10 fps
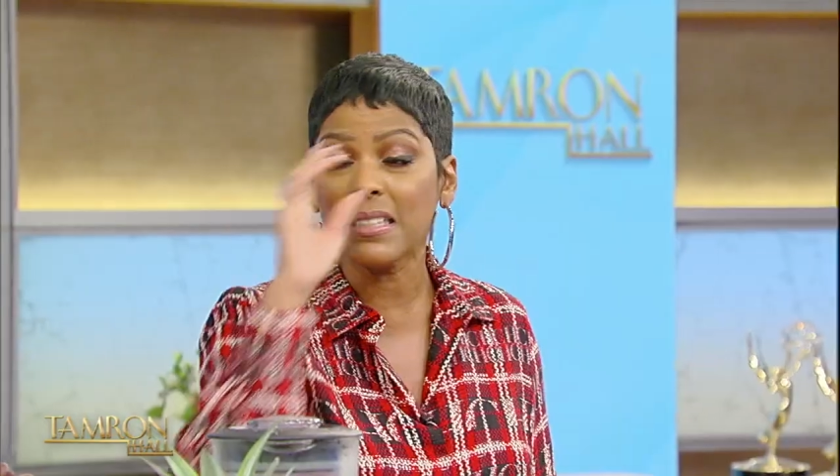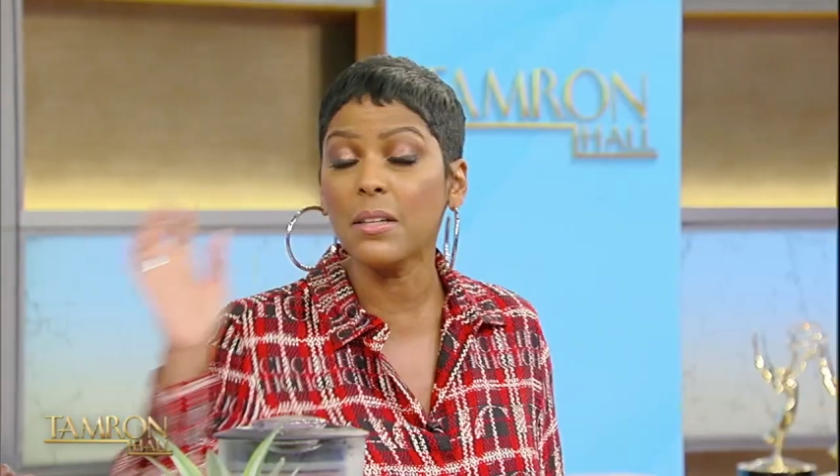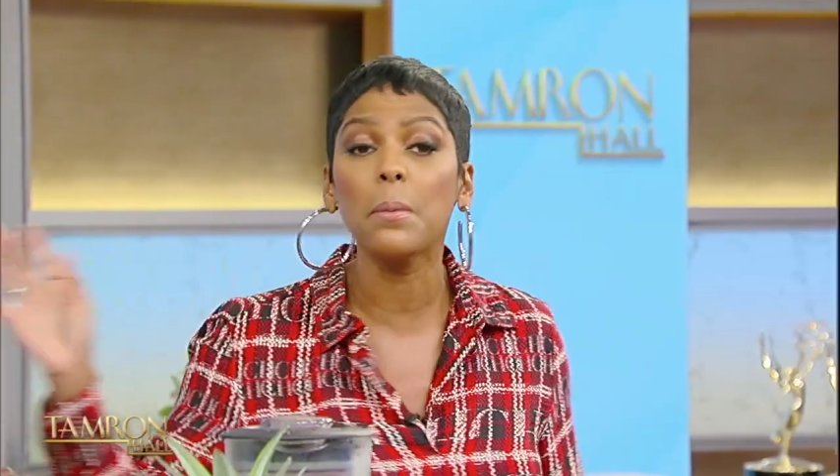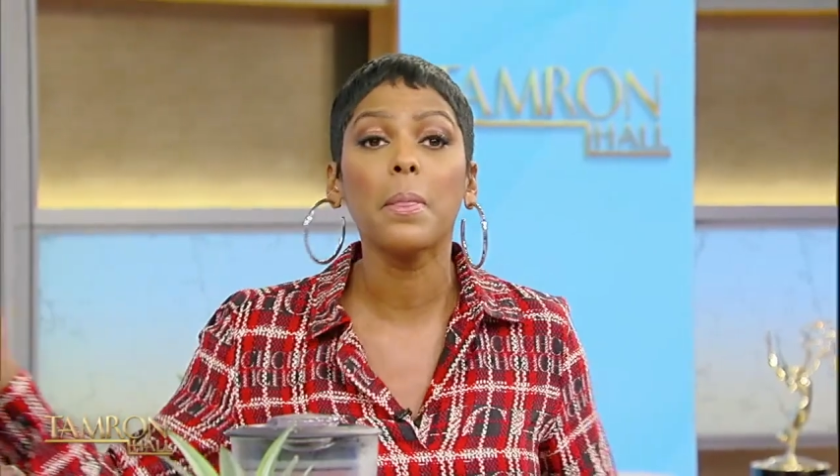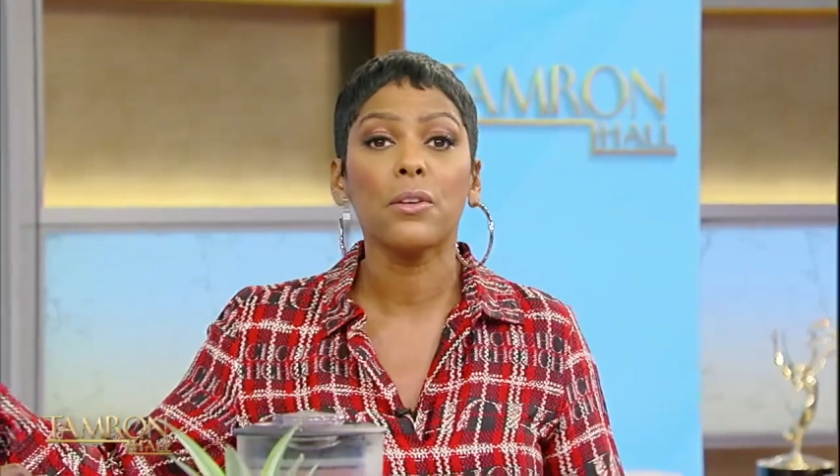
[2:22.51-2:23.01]
tell
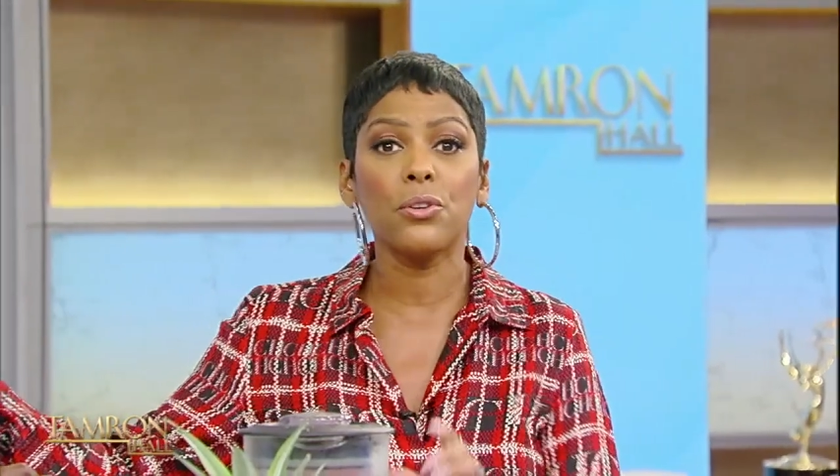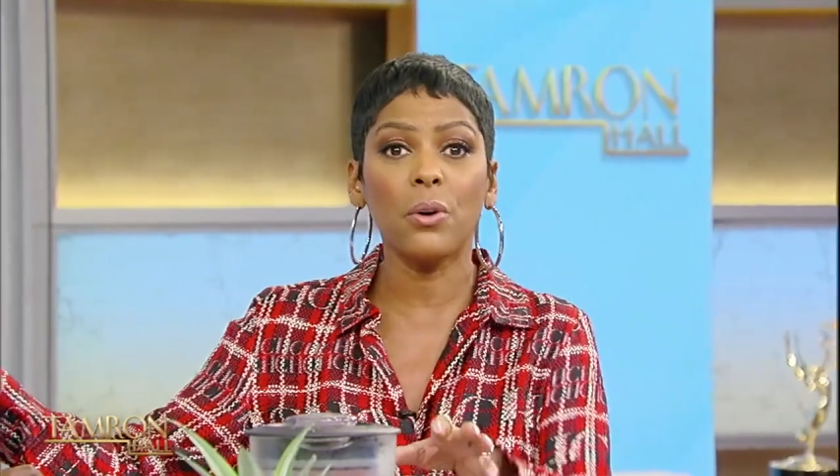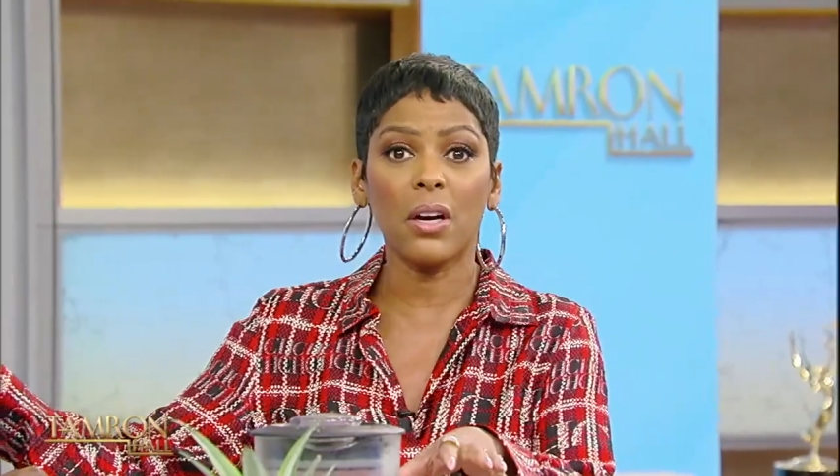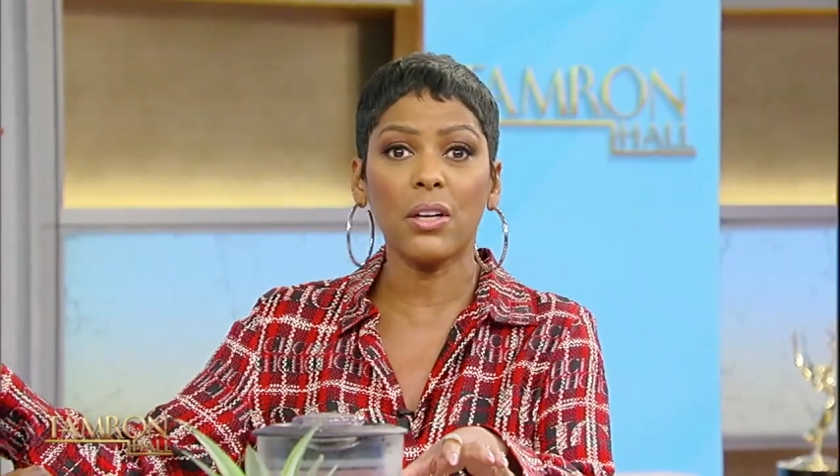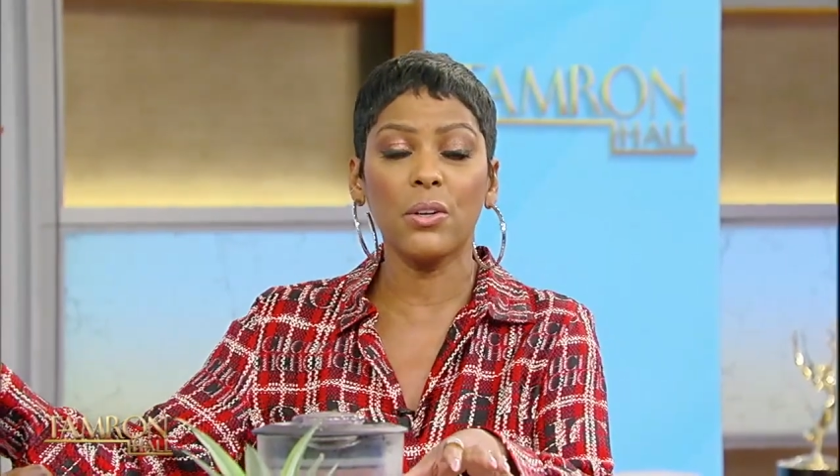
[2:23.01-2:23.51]
you,
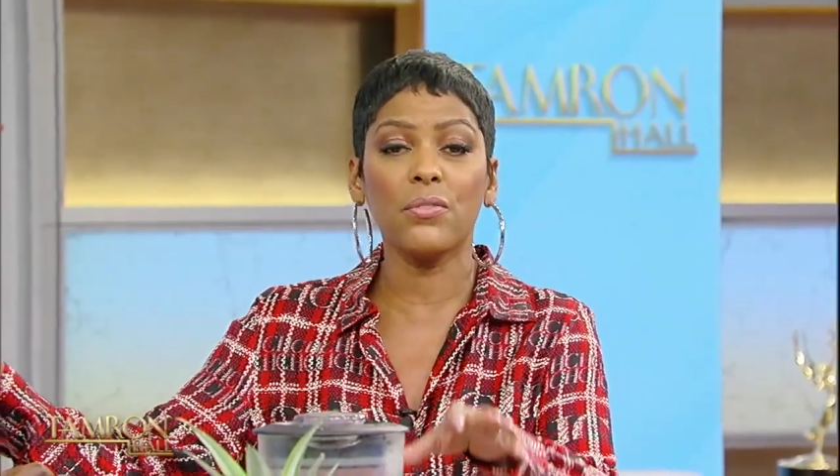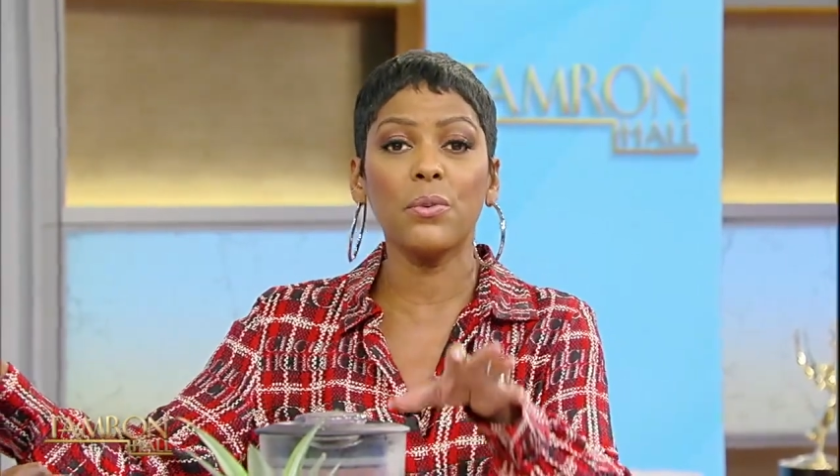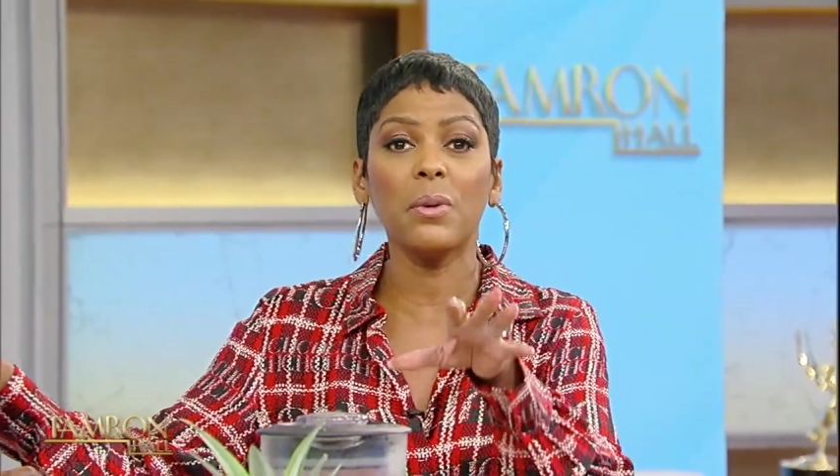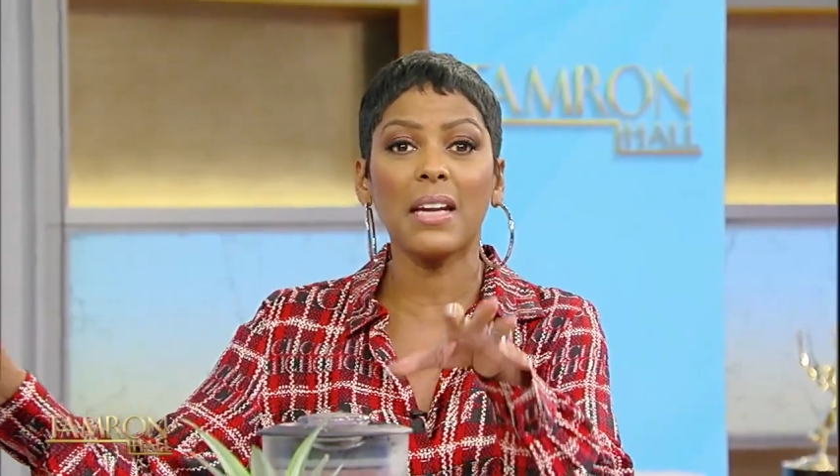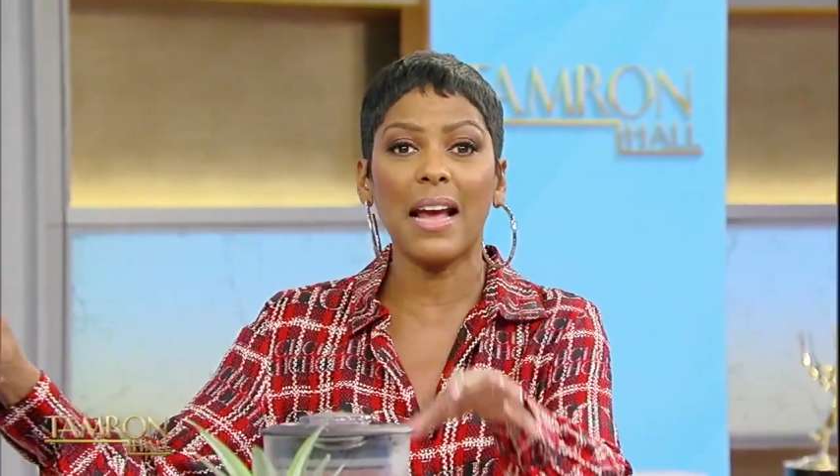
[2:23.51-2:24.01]
QR code if you
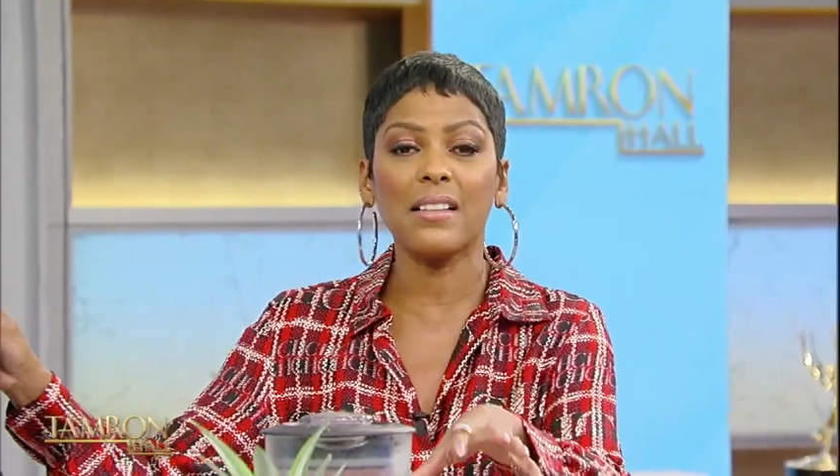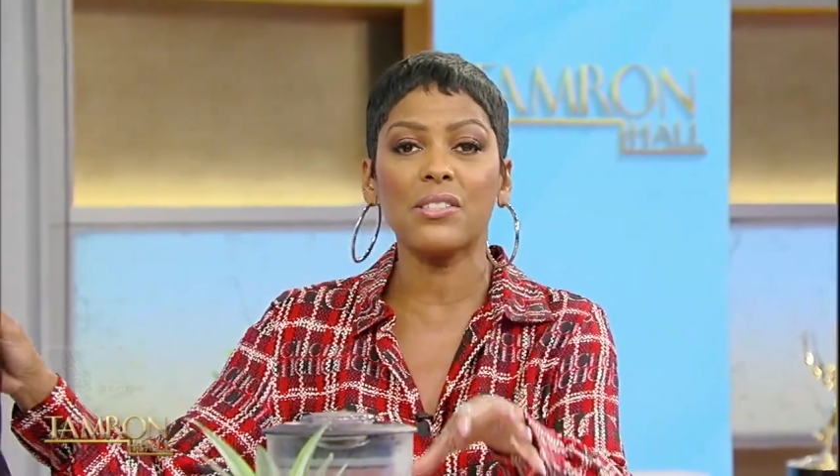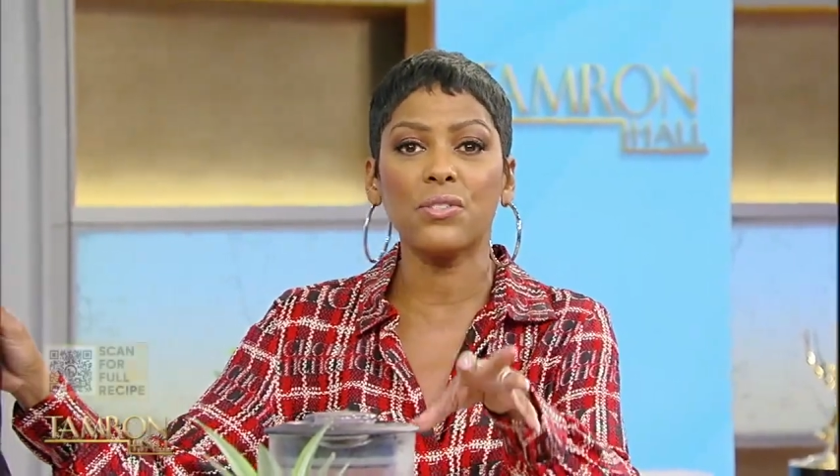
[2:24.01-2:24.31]
want Alex's